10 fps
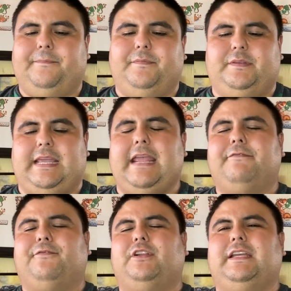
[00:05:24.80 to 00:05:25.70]

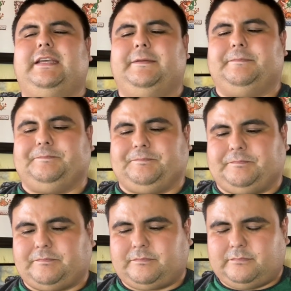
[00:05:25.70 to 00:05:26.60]
Thankfully,
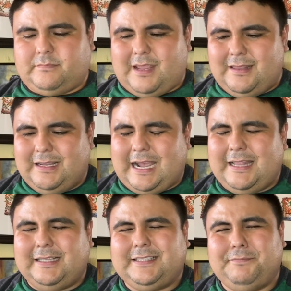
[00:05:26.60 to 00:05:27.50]
the
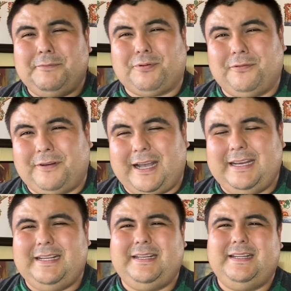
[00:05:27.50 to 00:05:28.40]
guidelines have been
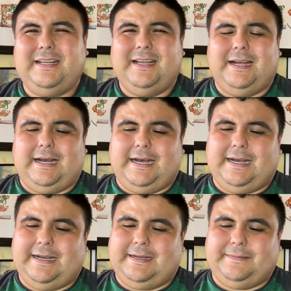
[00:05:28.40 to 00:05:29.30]
provided.
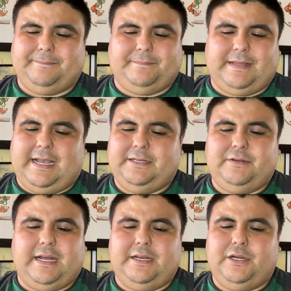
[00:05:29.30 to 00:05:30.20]
I
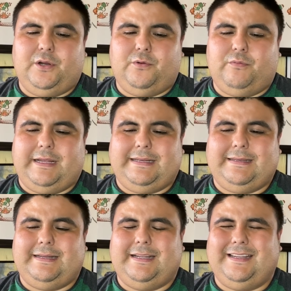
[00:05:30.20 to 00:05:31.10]
do not know
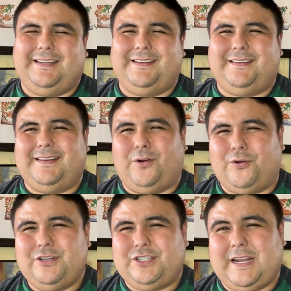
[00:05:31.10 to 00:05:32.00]
when
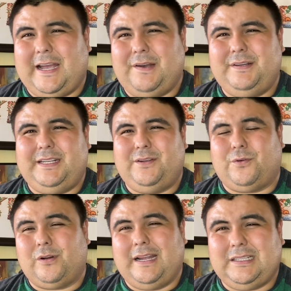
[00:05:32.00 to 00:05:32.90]
Orange County
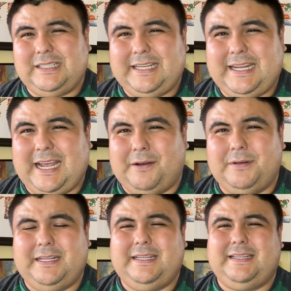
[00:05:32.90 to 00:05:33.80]
or LA
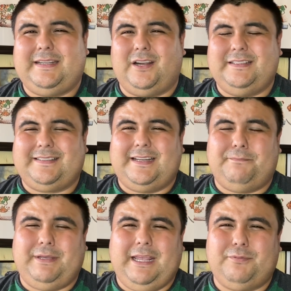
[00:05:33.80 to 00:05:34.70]
County is going to
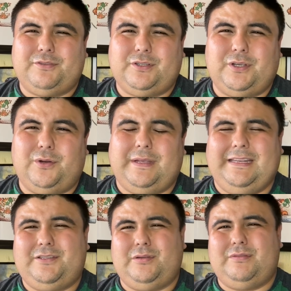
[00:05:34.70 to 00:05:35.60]
be able to go
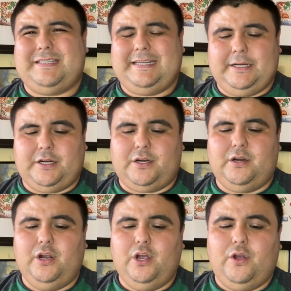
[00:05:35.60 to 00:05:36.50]
into
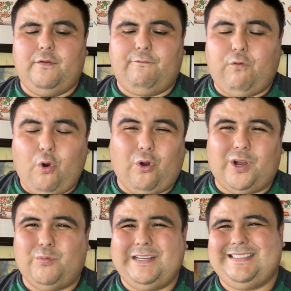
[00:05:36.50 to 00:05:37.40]
tier
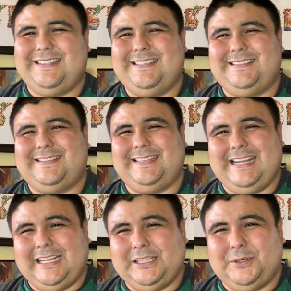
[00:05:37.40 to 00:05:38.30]
4, which is
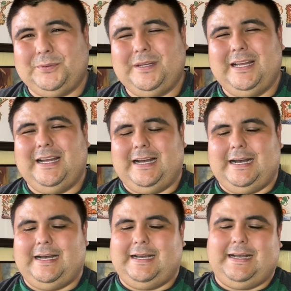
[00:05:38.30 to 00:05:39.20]
yellow.
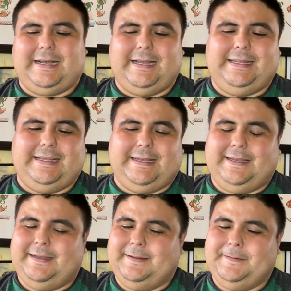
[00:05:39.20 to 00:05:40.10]

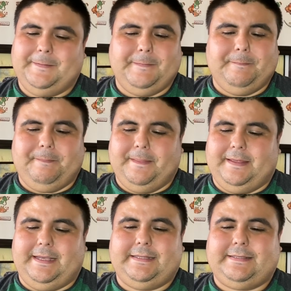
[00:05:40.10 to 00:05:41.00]

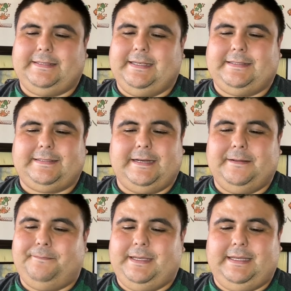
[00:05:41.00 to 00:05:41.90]
It's going
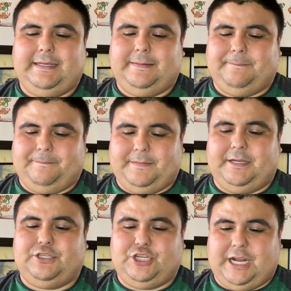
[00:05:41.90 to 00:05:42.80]
to be
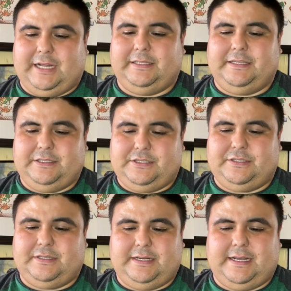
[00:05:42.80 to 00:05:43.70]
a
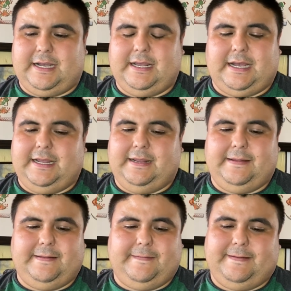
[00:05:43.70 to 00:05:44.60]
challenge.
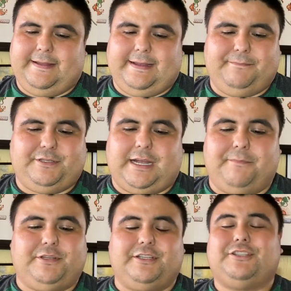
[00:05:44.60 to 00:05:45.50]
I'm
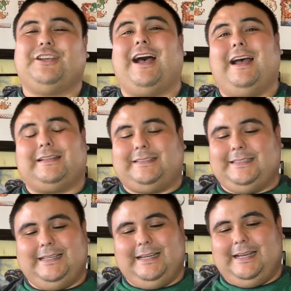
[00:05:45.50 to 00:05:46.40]
just shocked.
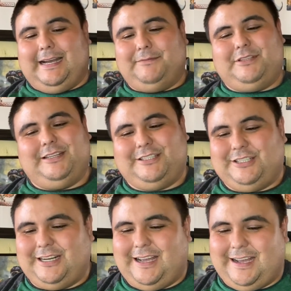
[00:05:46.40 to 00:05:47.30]
I'm just
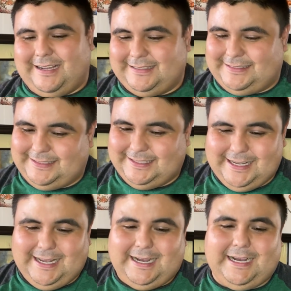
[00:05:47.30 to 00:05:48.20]
shocked.
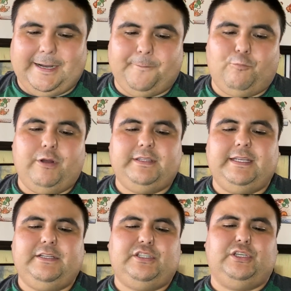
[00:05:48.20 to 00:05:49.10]
One
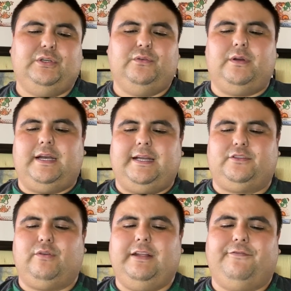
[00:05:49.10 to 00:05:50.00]
thing too,
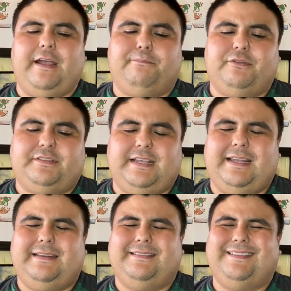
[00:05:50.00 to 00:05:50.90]

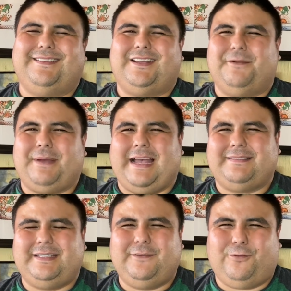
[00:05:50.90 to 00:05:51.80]
25%
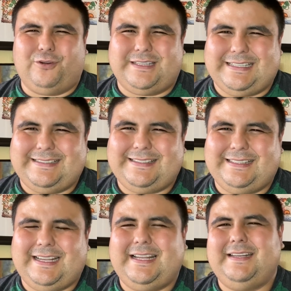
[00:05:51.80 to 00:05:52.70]
capacity for
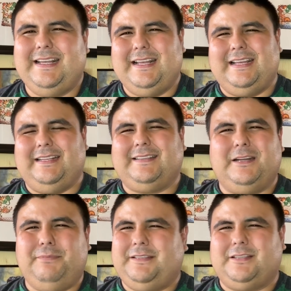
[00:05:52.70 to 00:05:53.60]
Disneyland, it's going
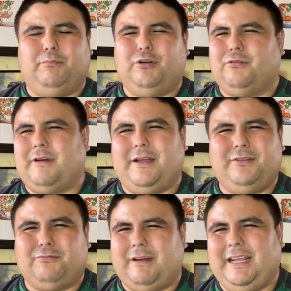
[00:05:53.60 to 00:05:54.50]
to be somewhere around
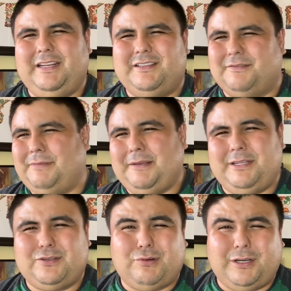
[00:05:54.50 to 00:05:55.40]
the range of
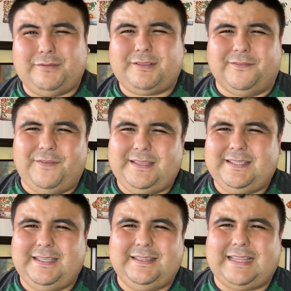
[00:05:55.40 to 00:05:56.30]
maybe 12 to
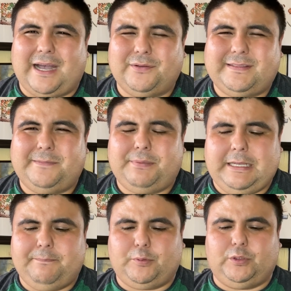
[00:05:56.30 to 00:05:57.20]
15,000
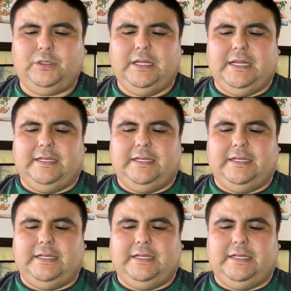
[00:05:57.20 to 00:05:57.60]
people.